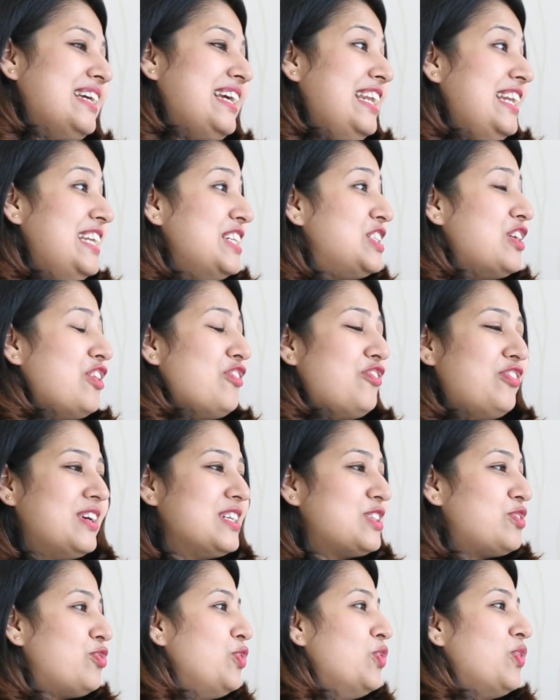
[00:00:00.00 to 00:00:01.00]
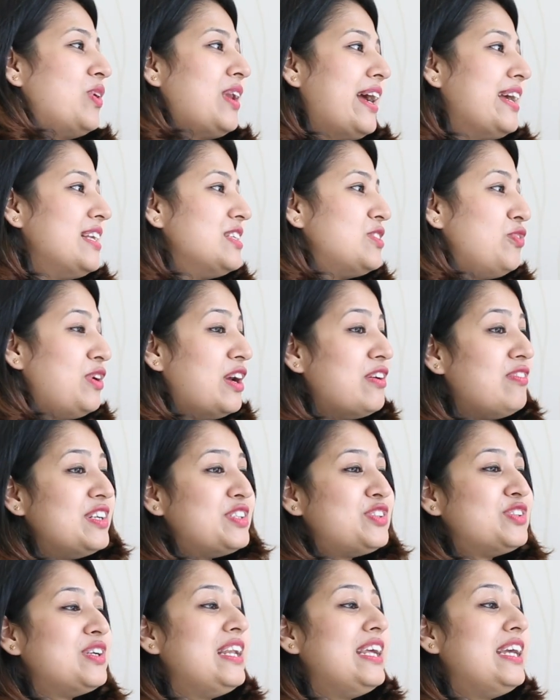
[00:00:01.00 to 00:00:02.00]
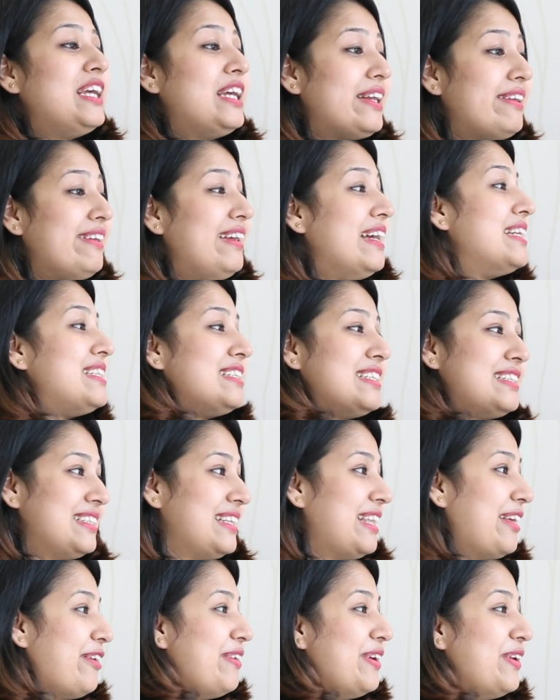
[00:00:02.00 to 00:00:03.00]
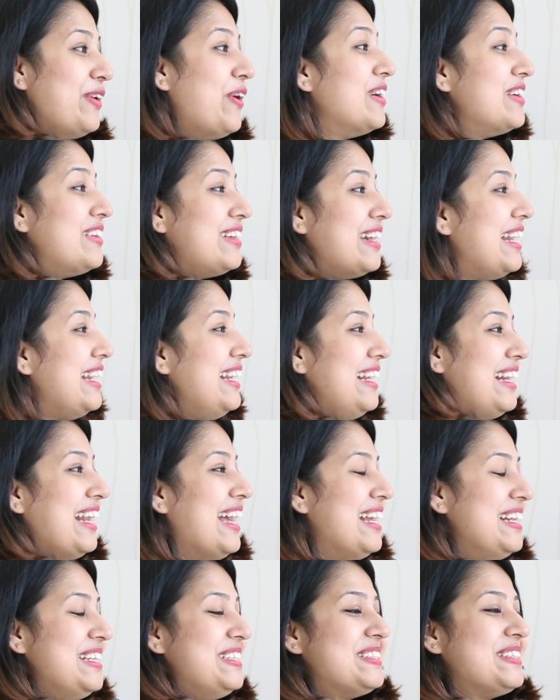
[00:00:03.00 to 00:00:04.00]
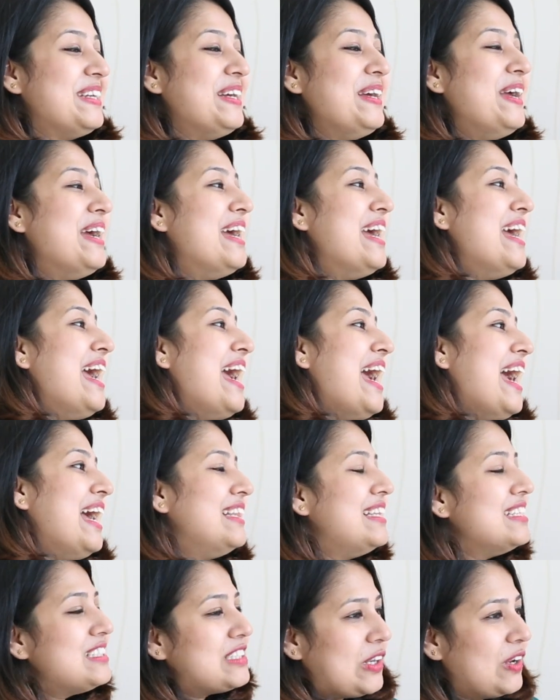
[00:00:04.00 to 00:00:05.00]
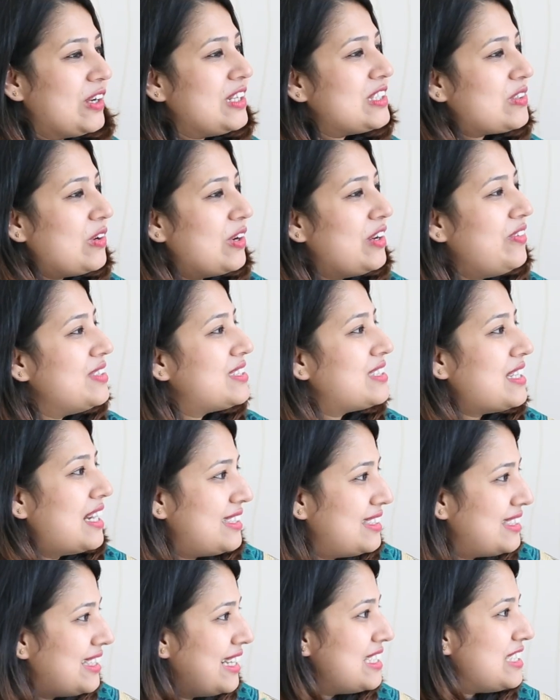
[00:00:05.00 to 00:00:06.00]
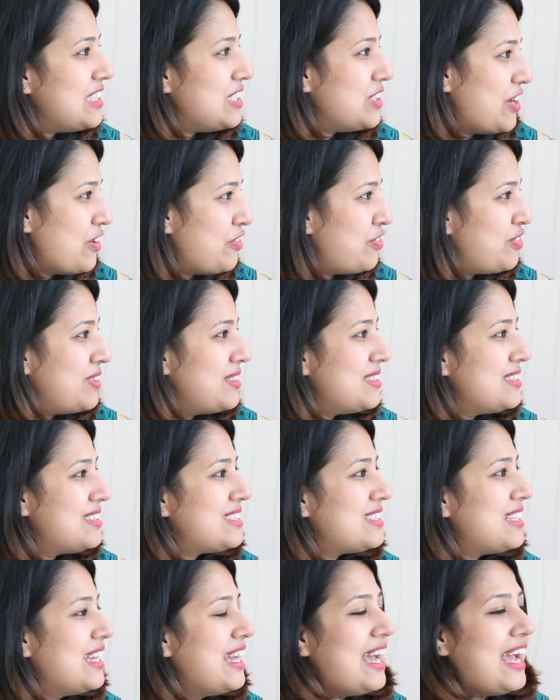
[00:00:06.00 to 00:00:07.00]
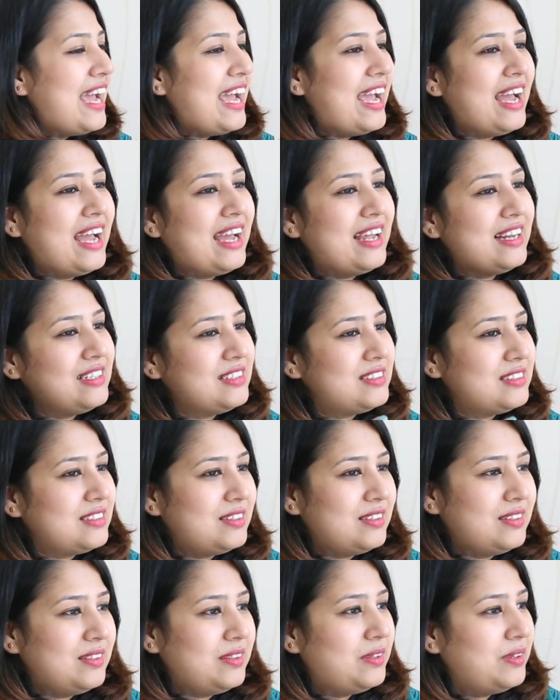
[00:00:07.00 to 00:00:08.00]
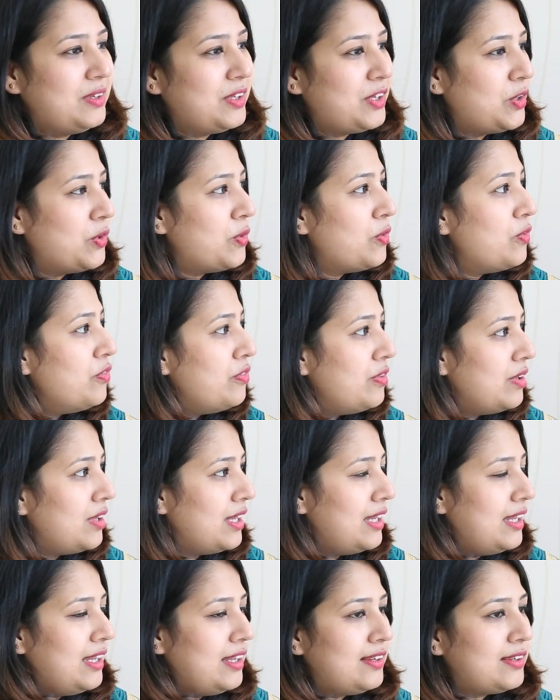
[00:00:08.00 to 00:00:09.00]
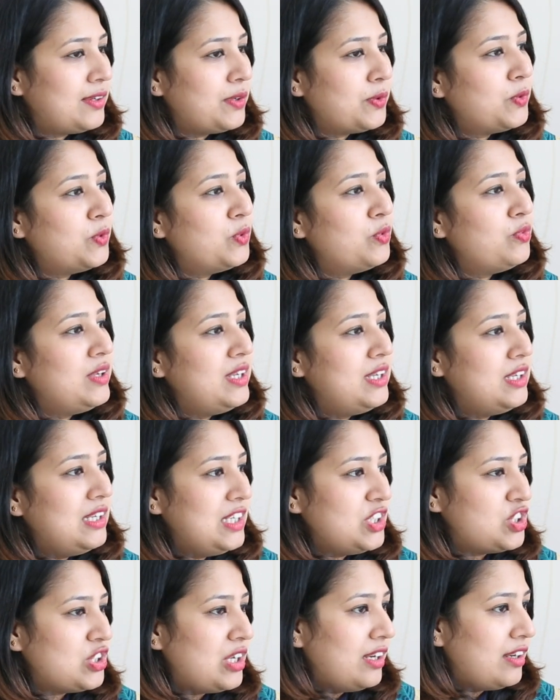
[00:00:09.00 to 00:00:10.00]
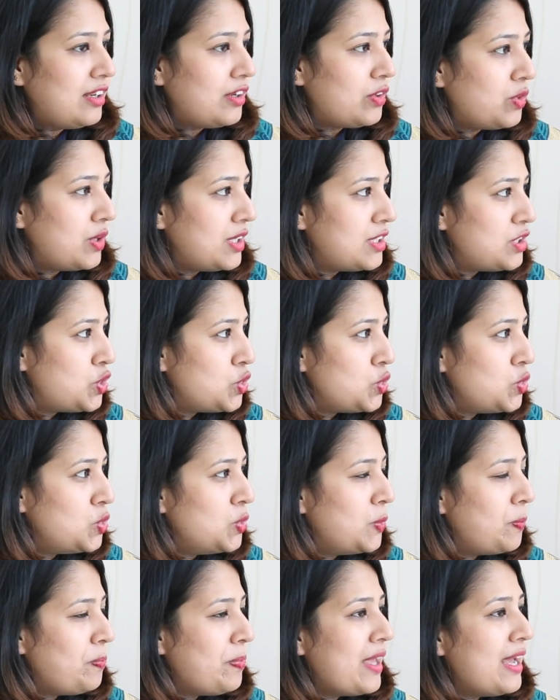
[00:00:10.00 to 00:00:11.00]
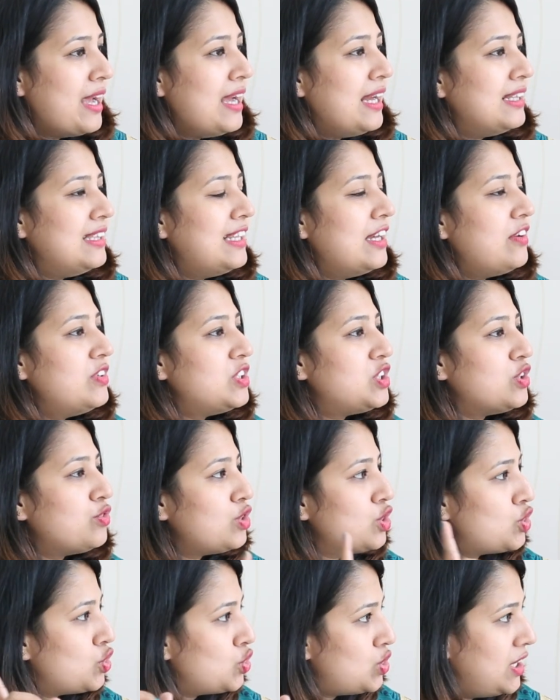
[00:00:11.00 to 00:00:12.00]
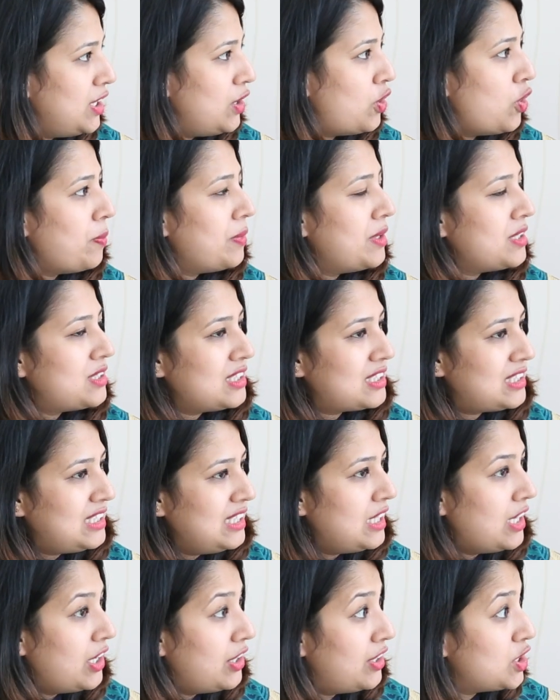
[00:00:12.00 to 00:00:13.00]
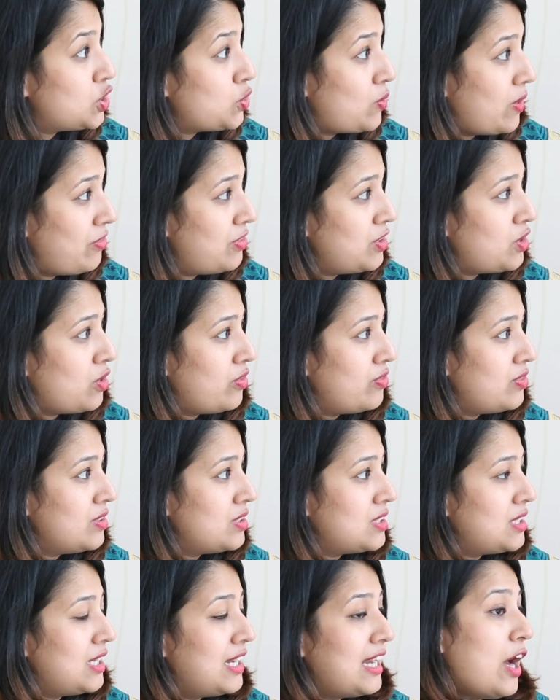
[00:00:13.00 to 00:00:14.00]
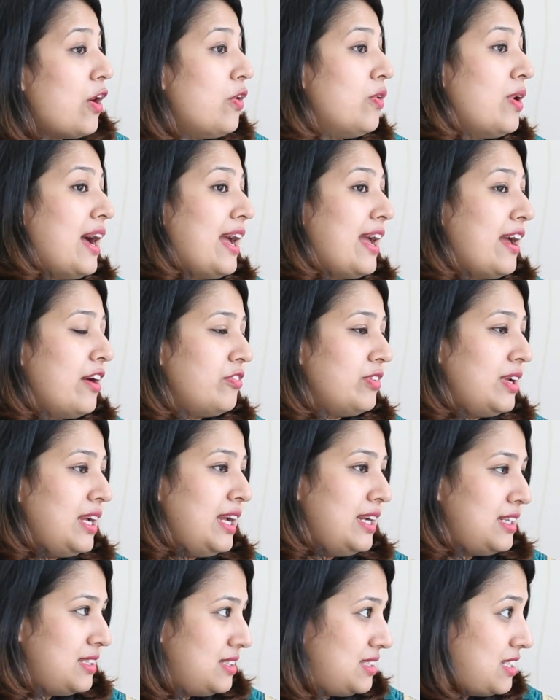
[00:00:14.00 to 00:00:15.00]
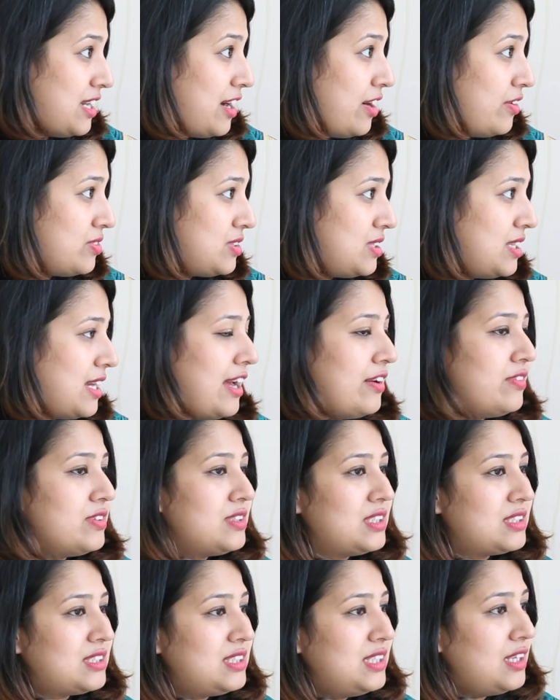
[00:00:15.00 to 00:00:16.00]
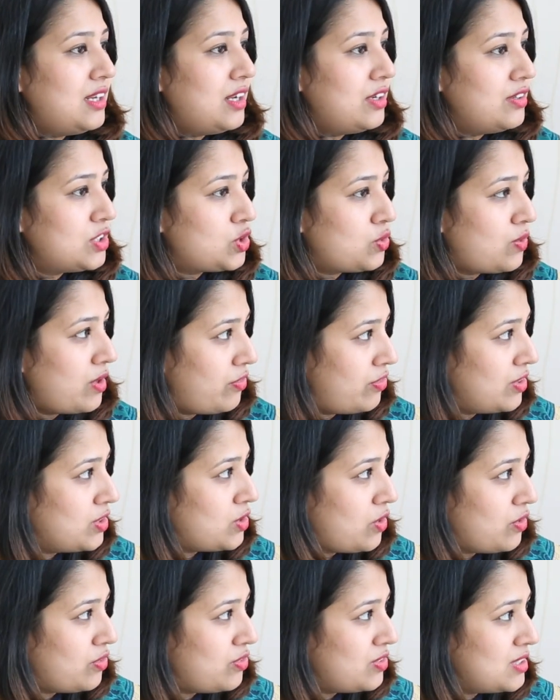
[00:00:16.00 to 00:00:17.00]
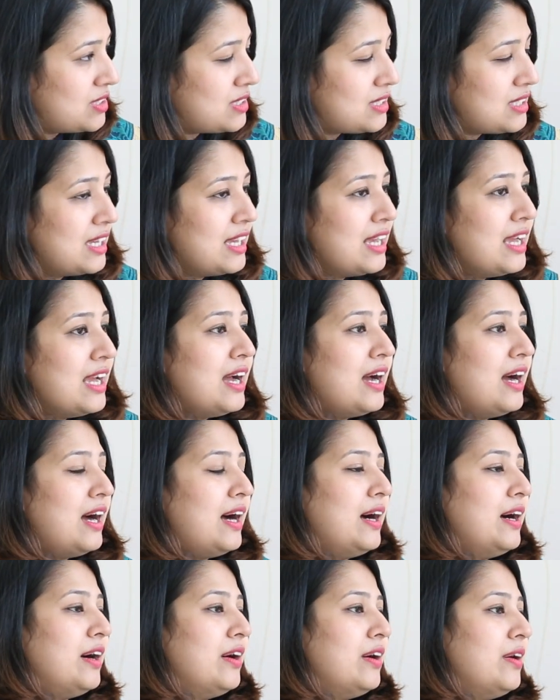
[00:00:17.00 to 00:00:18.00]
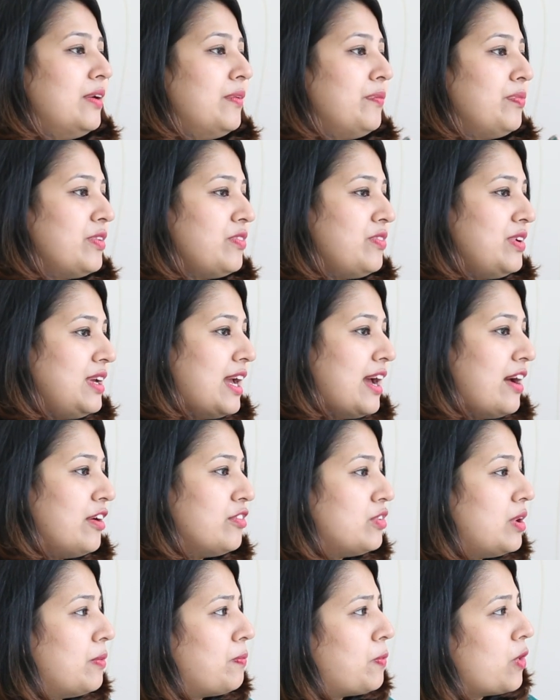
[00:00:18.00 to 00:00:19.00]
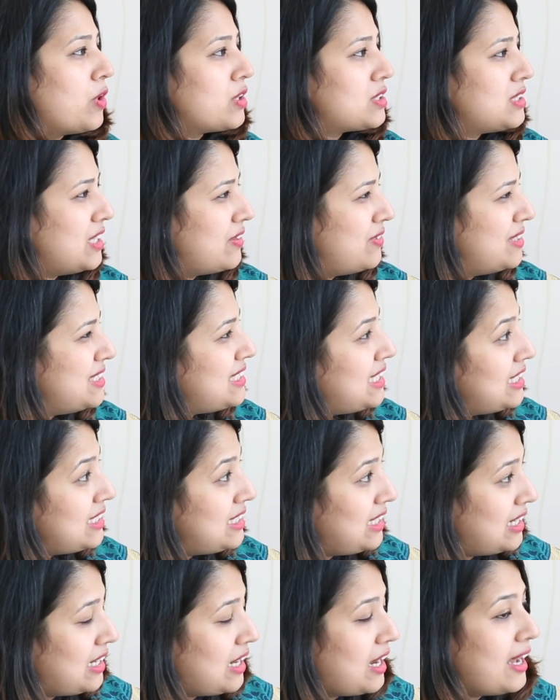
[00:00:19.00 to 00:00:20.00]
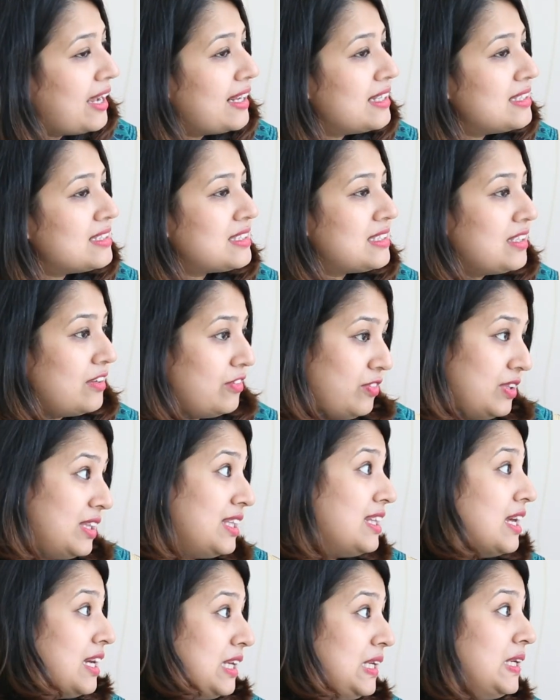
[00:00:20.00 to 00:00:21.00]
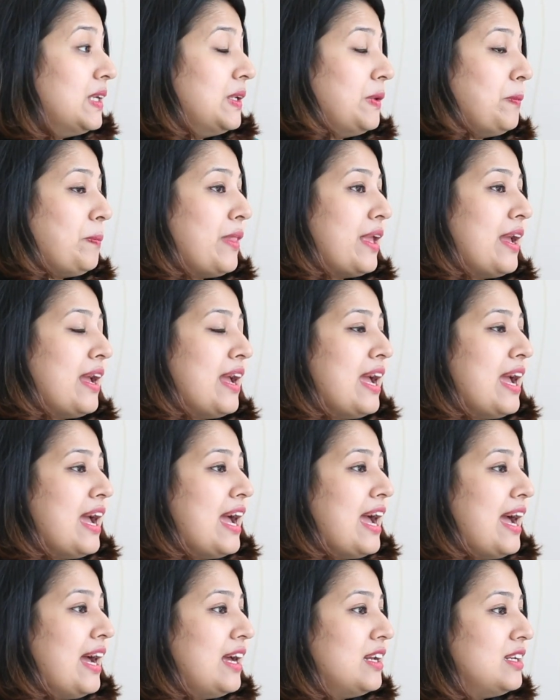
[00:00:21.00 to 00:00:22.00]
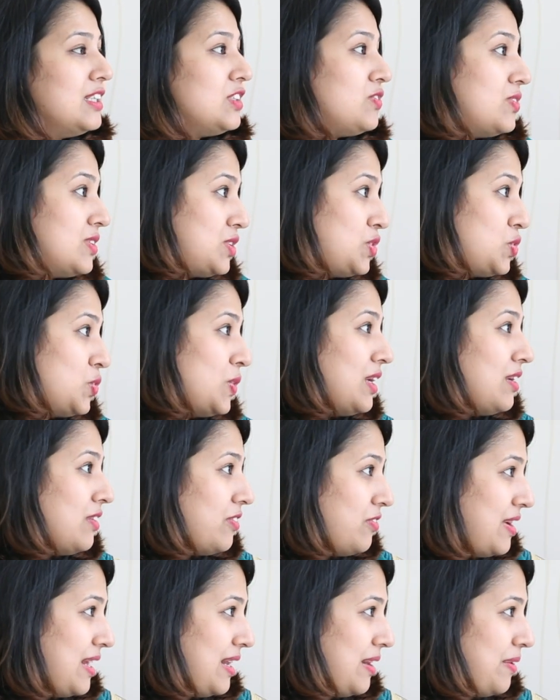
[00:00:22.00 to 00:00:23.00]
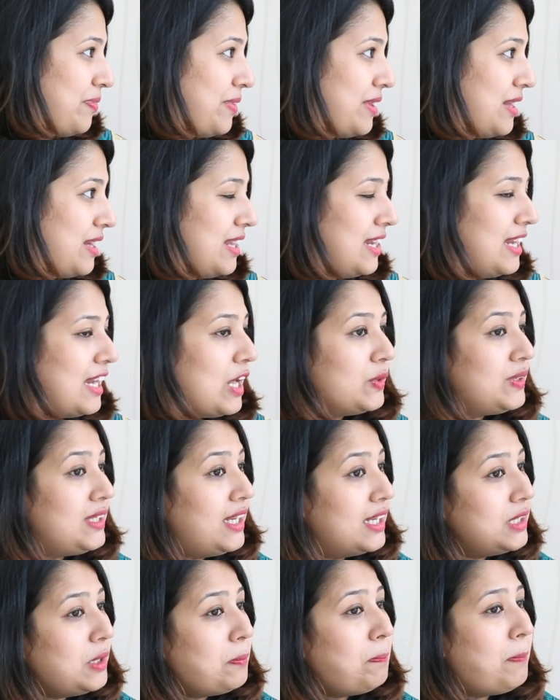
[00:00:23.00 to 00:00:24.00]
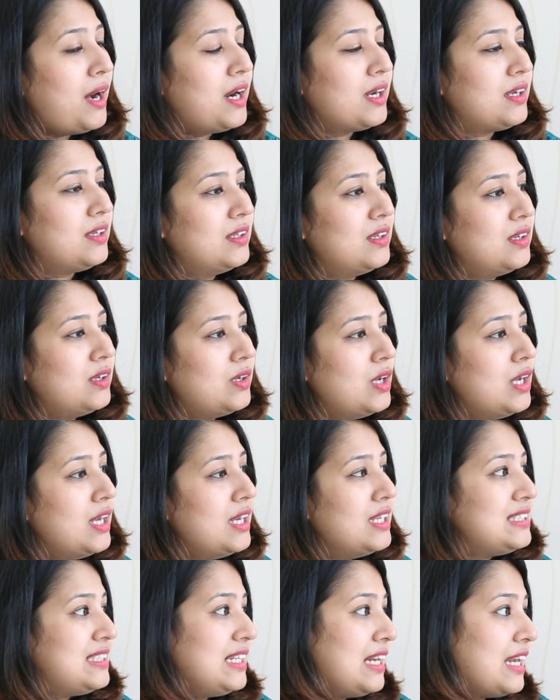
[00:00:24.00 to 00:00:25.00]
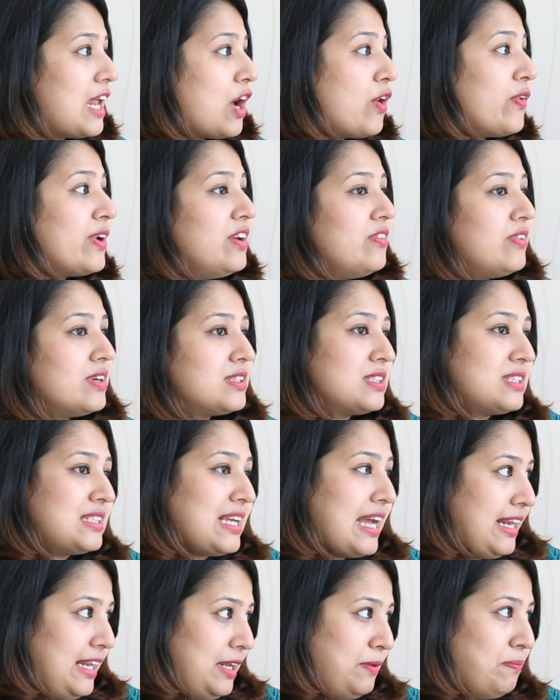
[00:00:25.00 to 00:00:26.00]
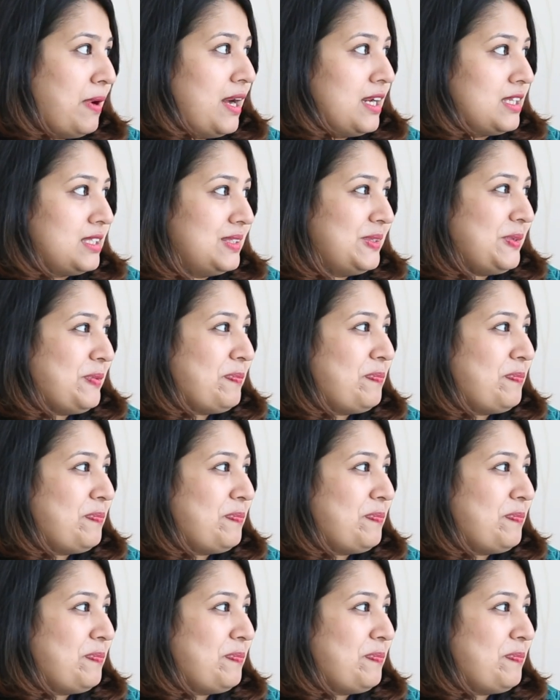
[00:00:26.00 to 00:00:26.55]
The initial first few clients we have literally created. They were not ready clients. And then slowly we started getting reference, and we grew. We initially did 2. Then we shifted to TCOM in a 1600 square feet office. Now I have 8 staffs. I have a 1600 square feet office. We have approx 70-80 clients within a year, and it was doing well. Now the other partner, till now he was a silent partner.